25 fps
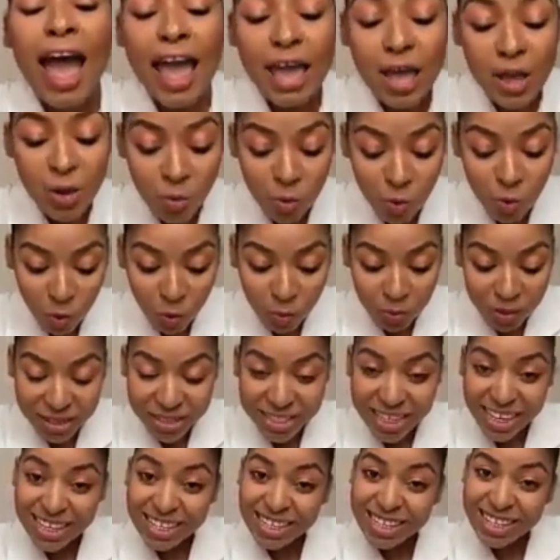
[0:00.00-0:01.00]
I will be
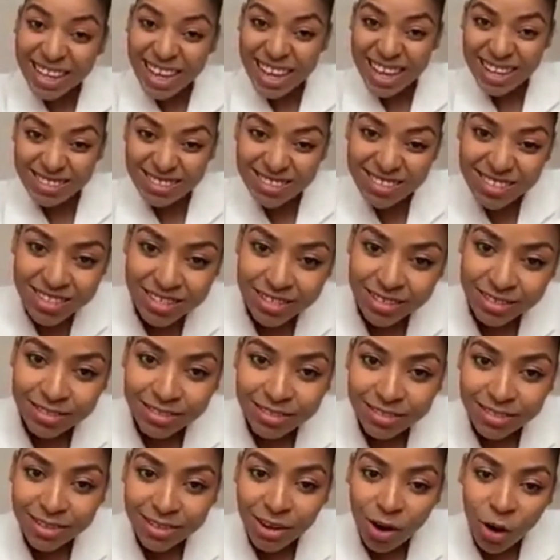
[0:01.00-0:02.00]
turning
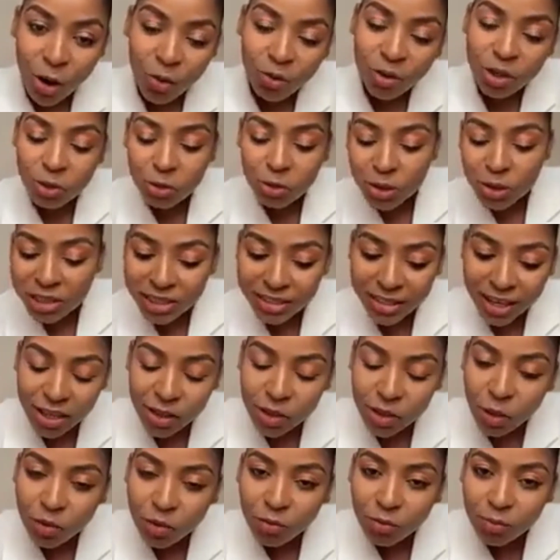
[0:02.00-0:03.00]
18 on the
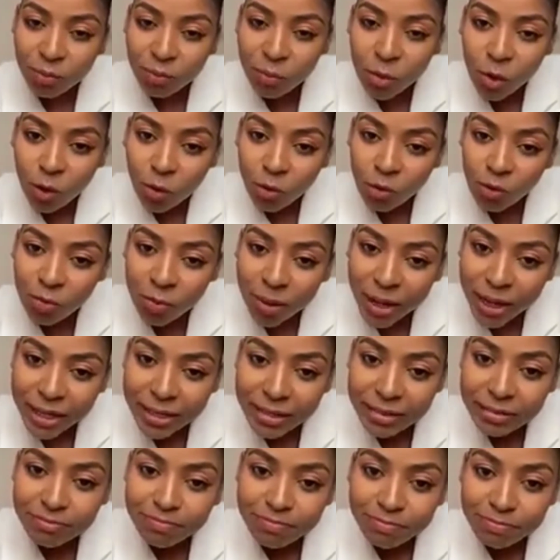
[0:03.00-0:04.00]
29th of
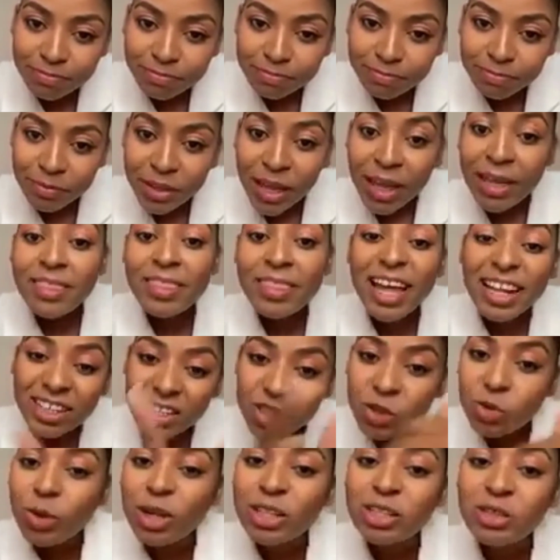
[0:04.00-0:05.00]
May. That
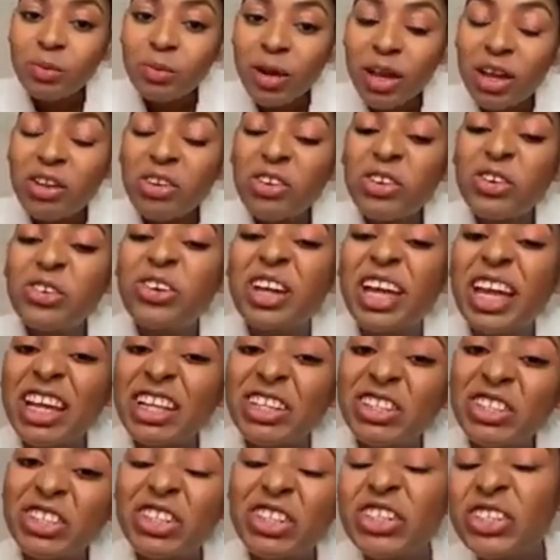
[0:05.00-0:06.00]
is what my real
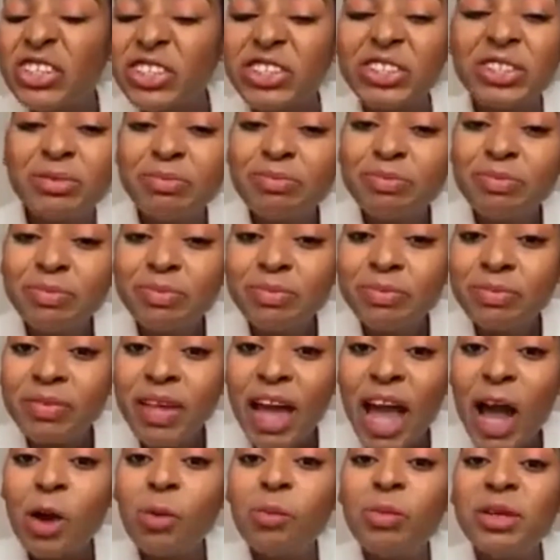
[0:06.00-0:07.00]
age is.
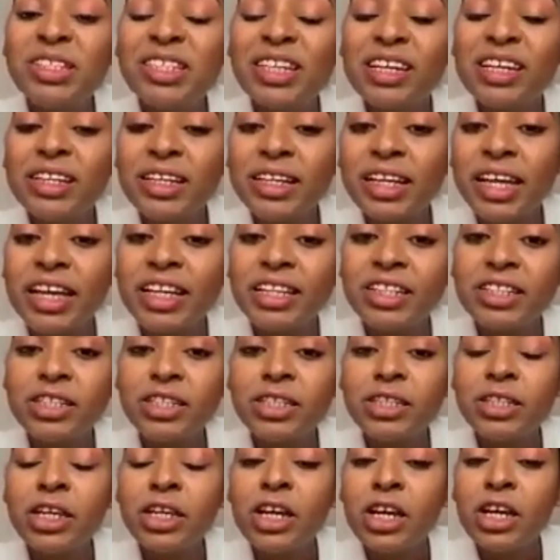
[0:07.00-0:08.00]
I will be turning
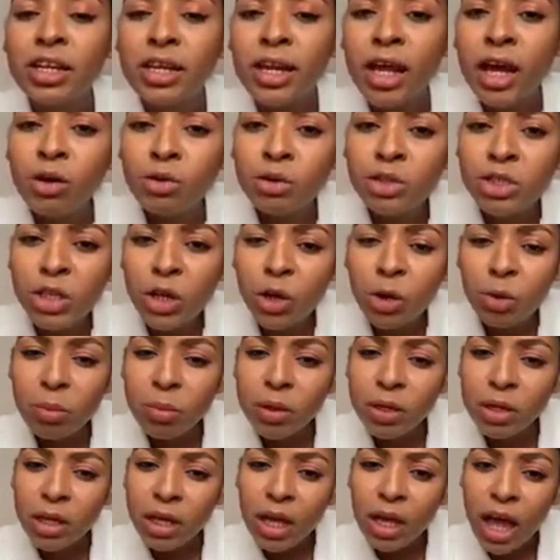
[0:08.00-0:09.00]
18. Now tell
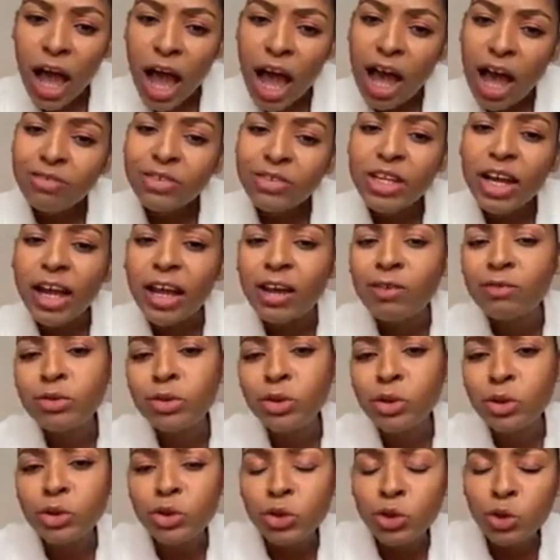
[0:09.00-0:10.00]
me, after I have
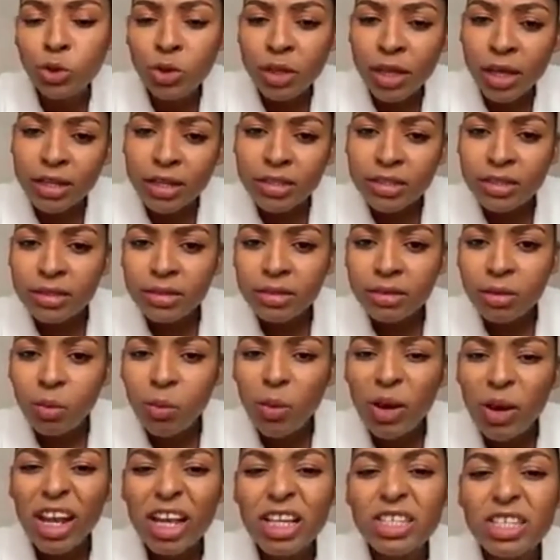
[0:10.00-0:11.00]
told you that,
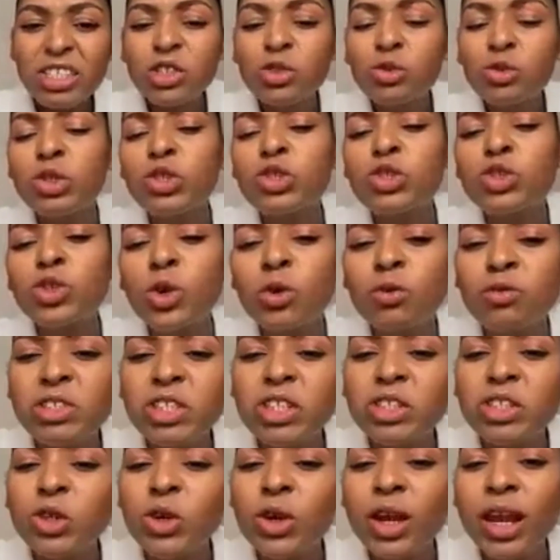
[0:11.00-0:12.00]
what has it resolved
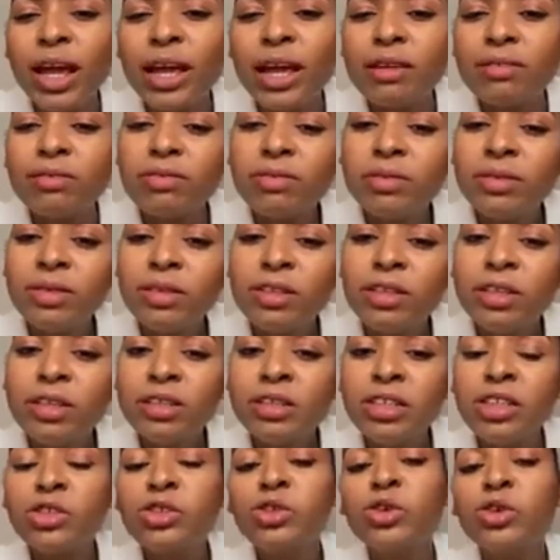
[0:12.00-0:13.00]
in your life?
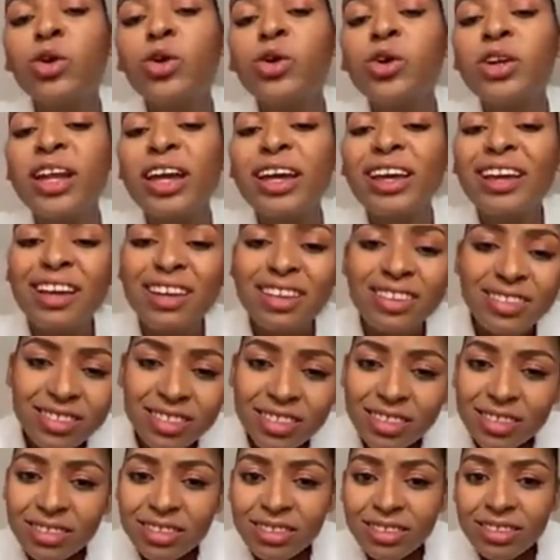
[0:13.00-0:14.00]
Did Corona
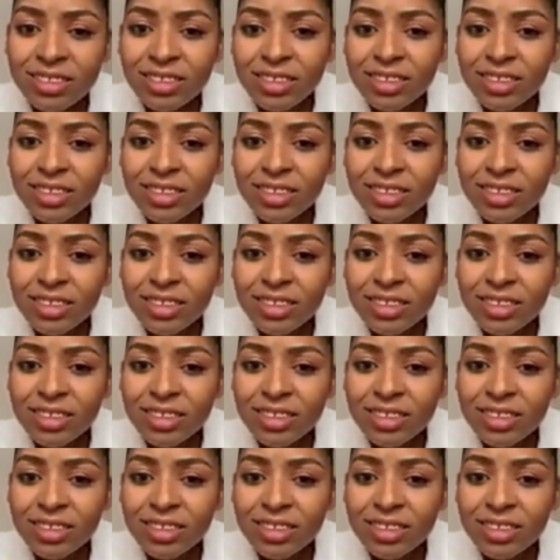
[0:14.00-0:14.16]
end?